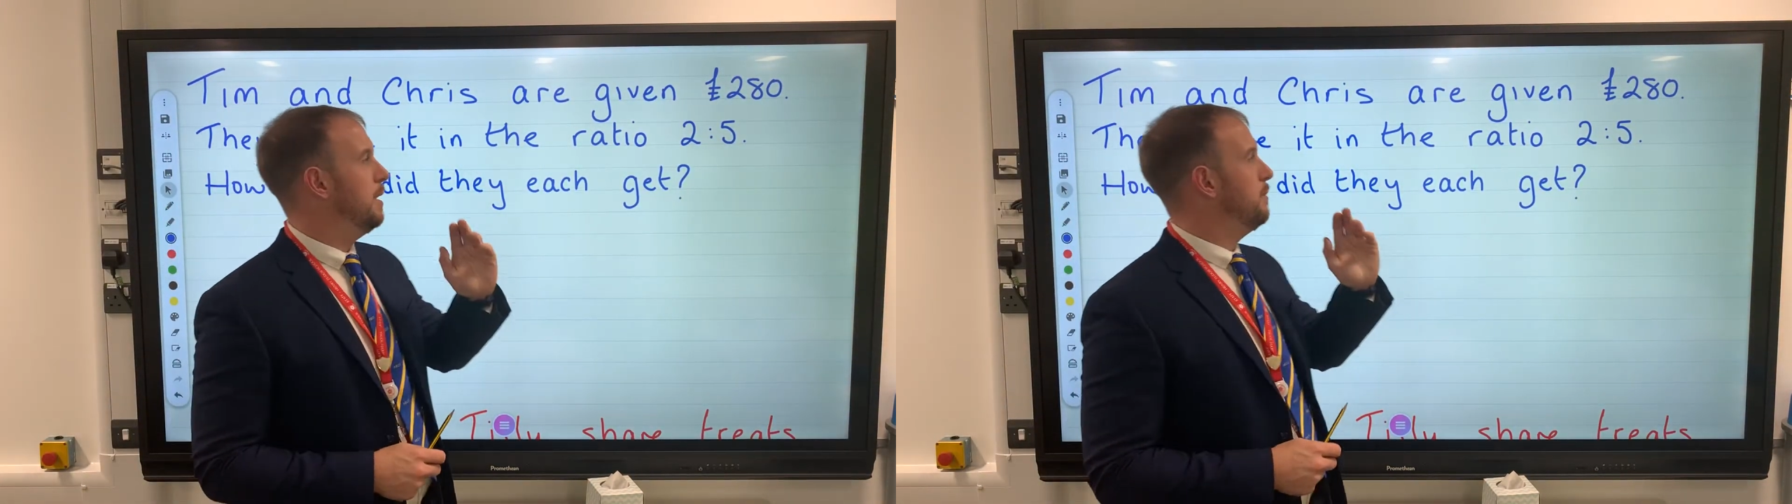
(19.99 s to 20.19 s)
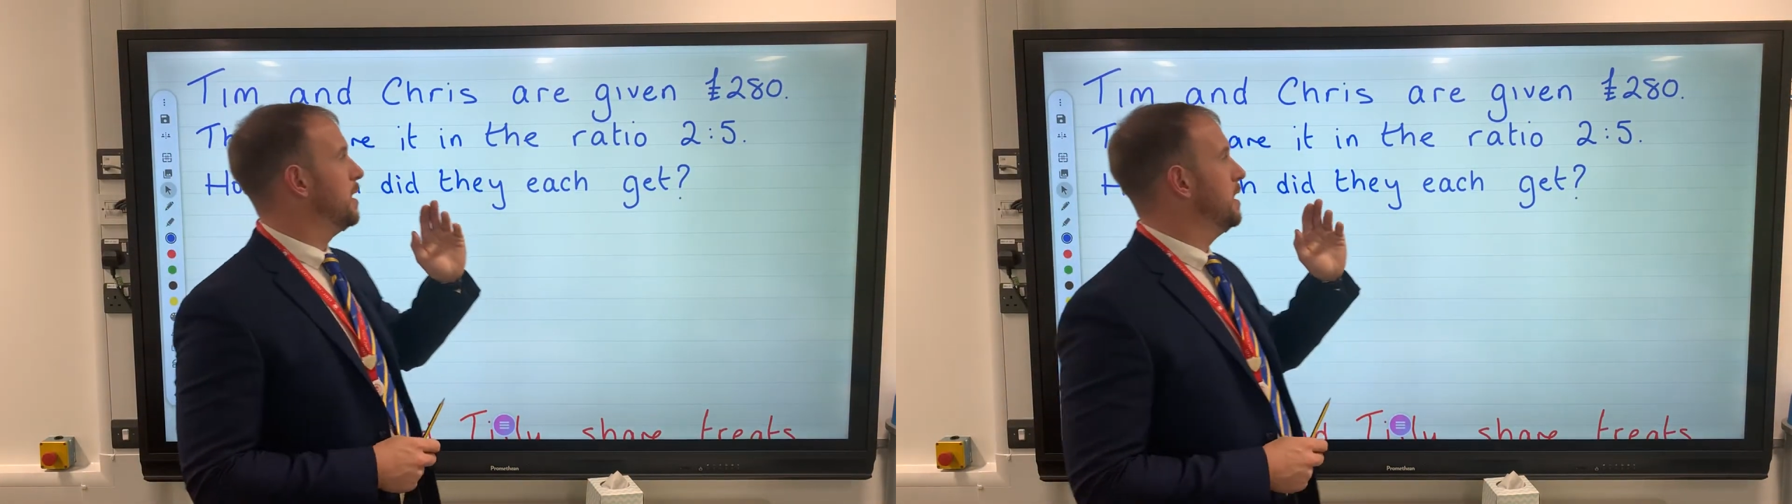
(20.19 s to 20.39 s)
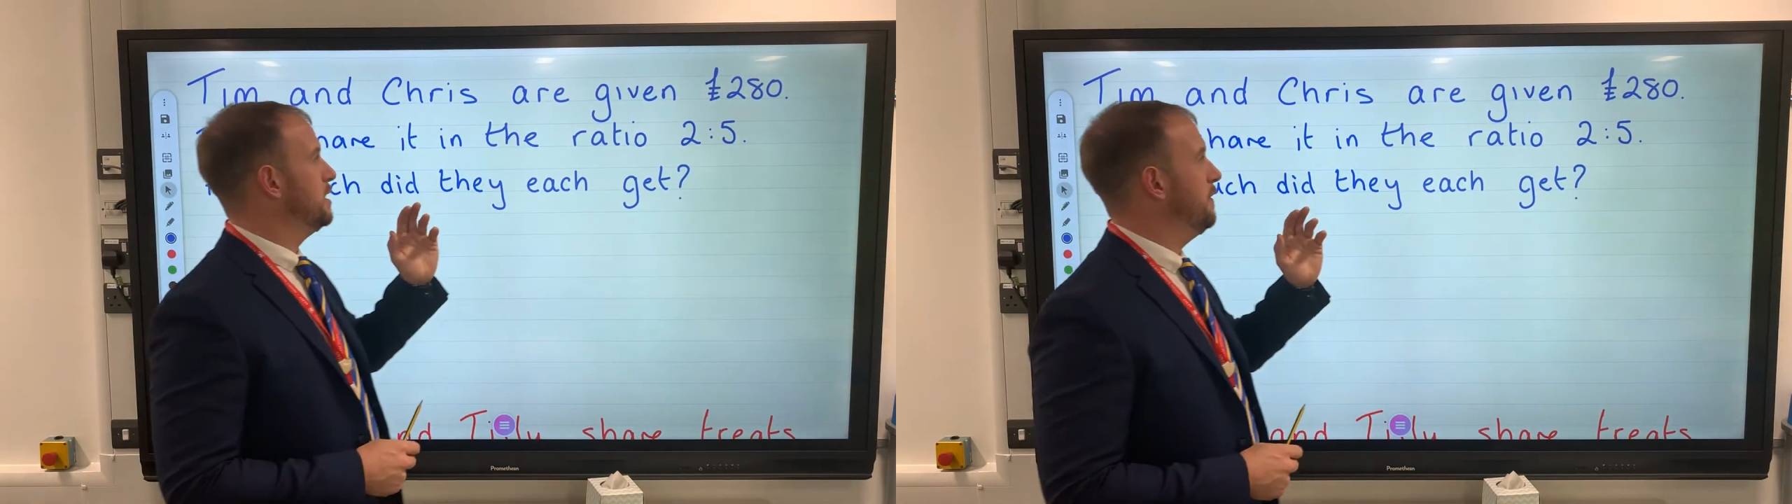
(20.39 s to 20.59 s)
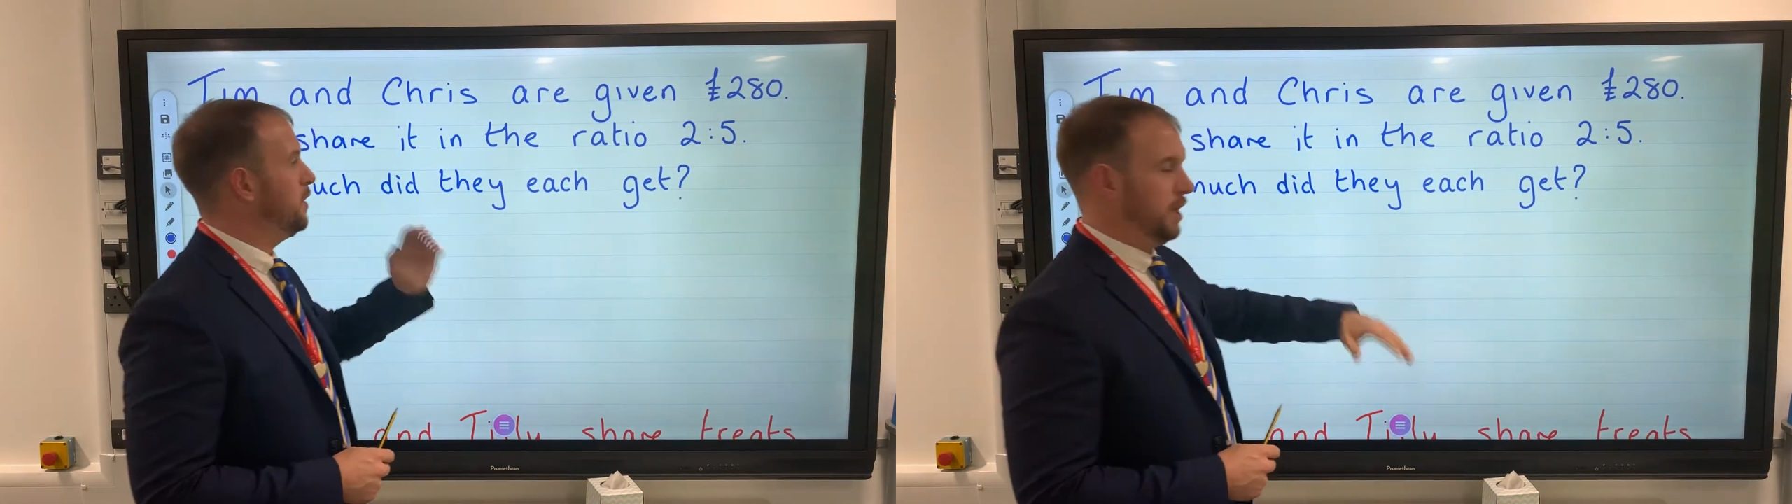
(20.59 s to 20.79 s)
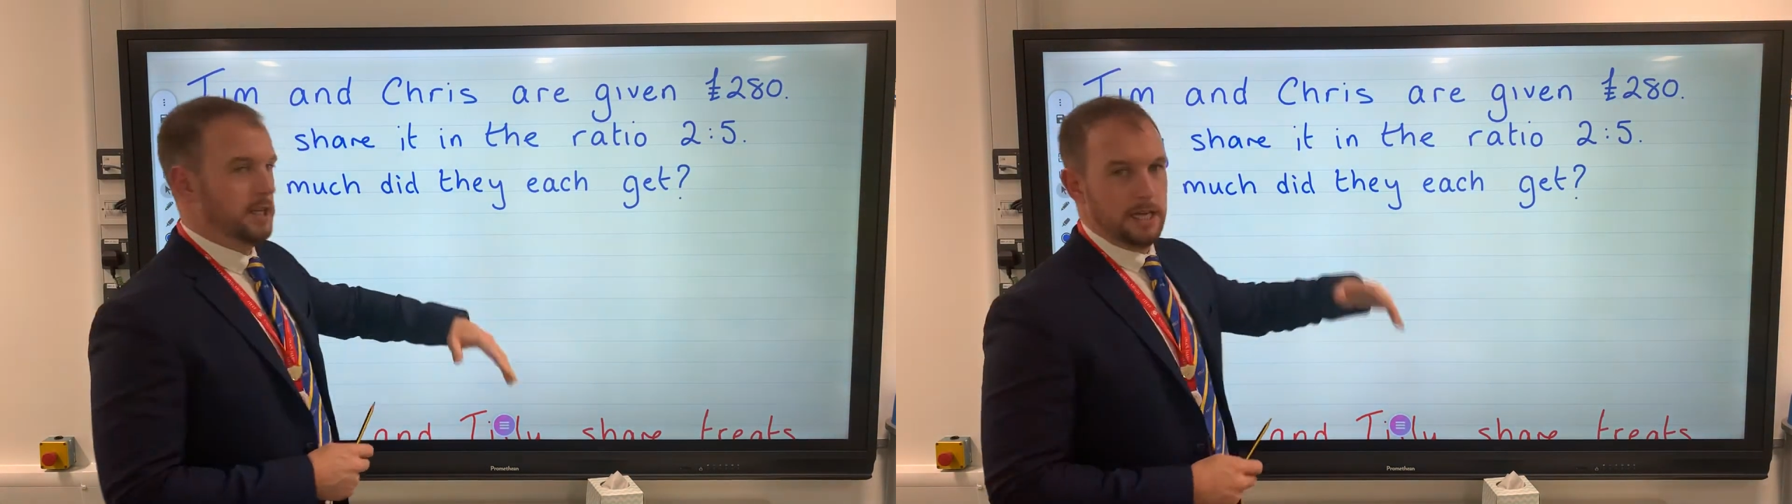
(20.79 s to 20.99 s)
Because if you
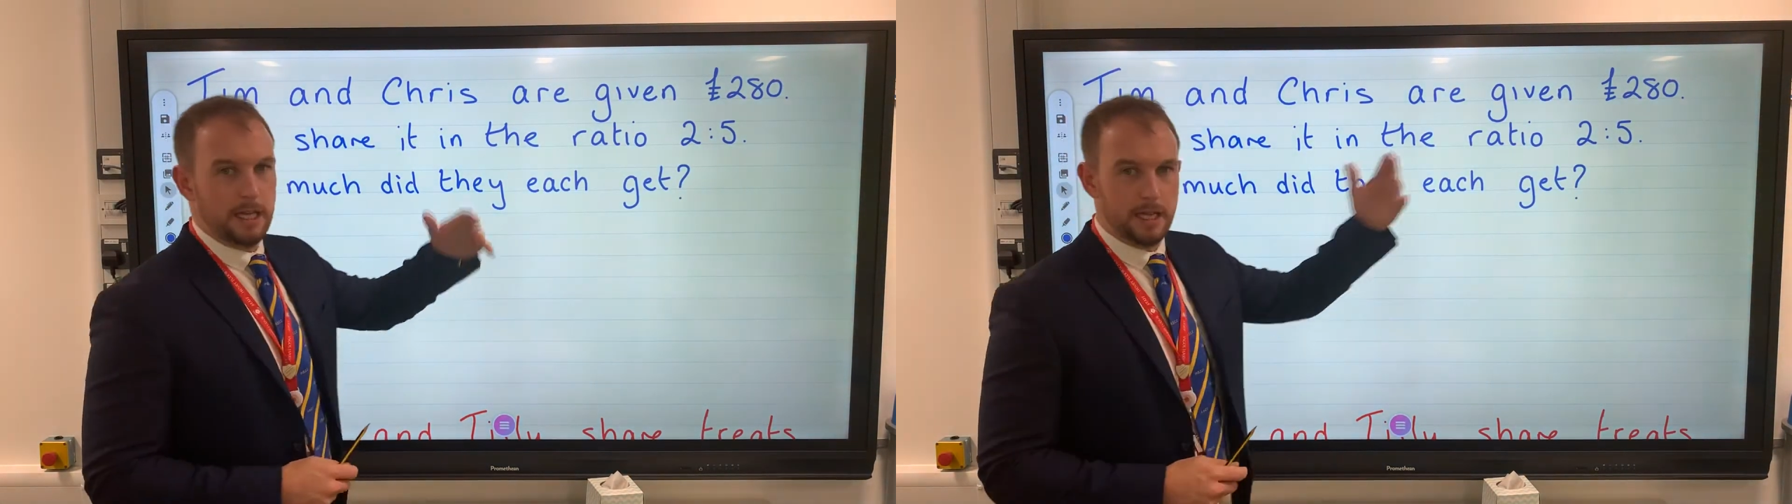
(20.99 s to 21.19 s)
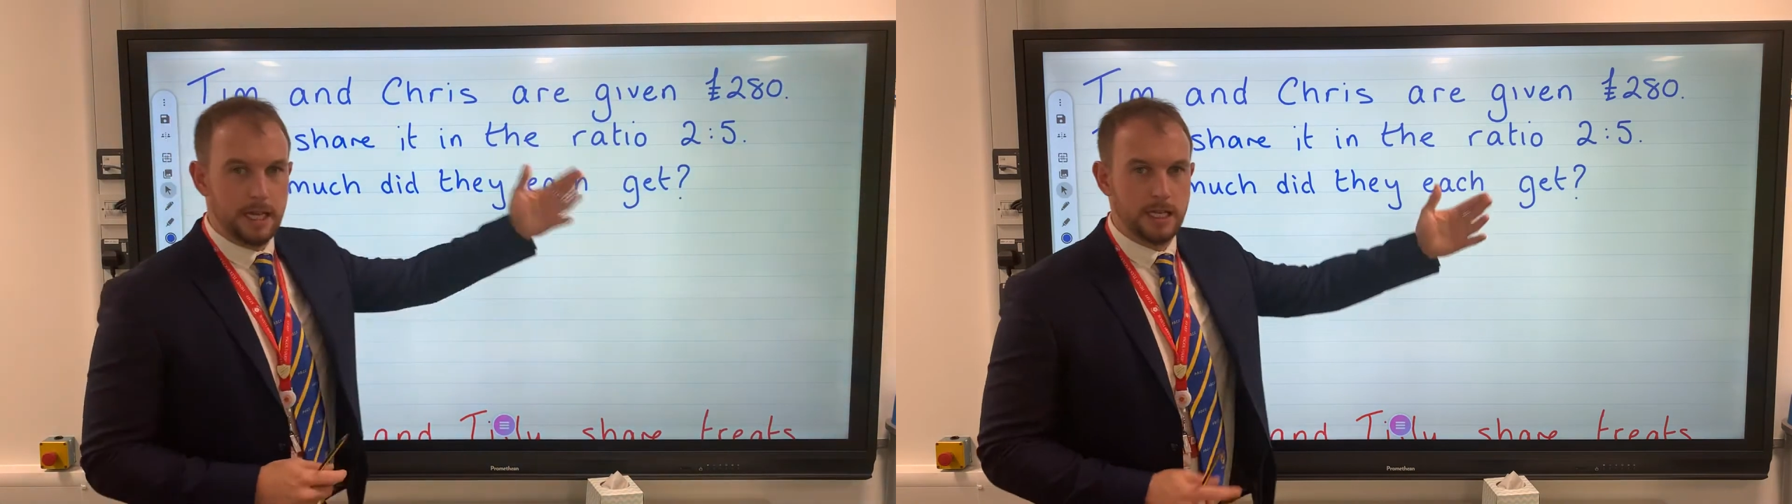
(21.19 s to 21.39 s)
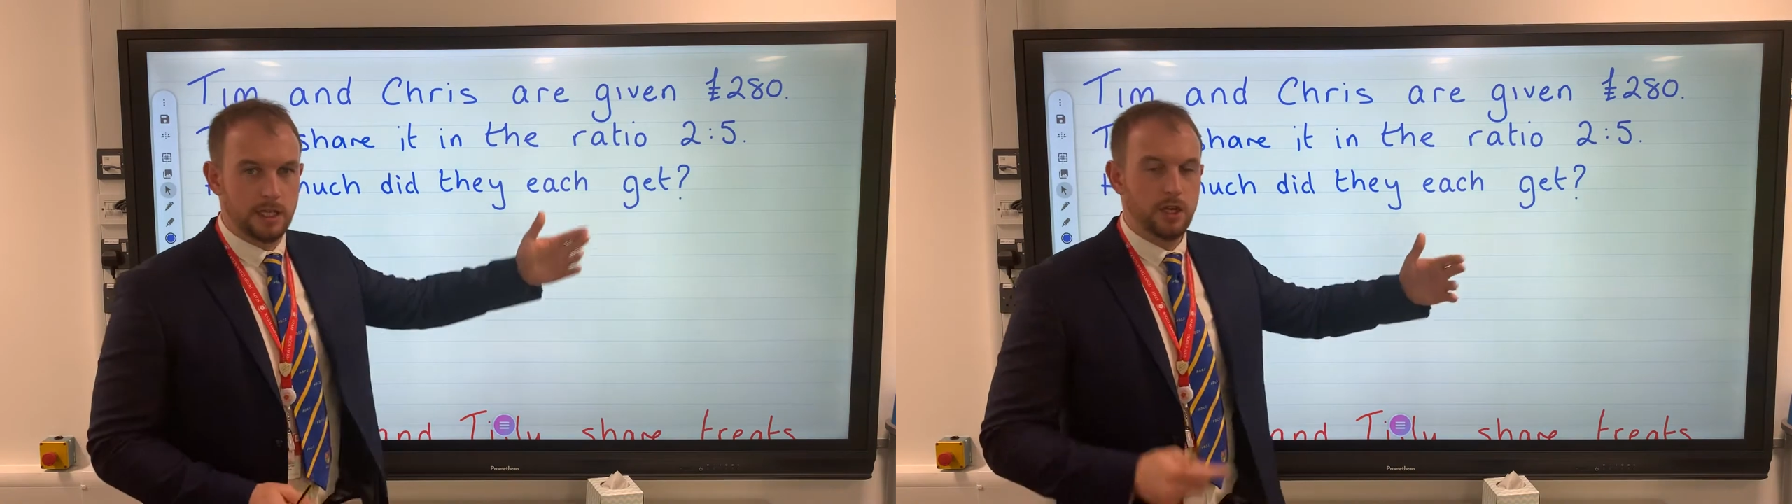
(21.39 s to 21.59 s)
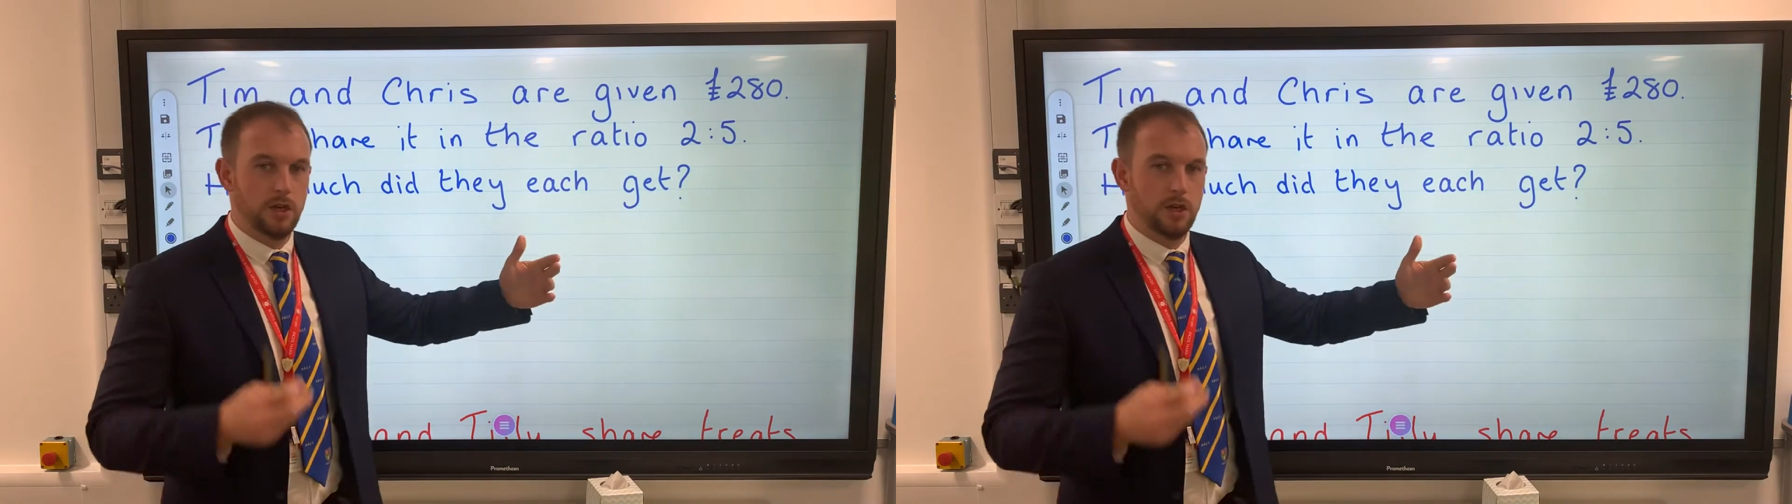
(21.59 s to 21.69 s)
understand these,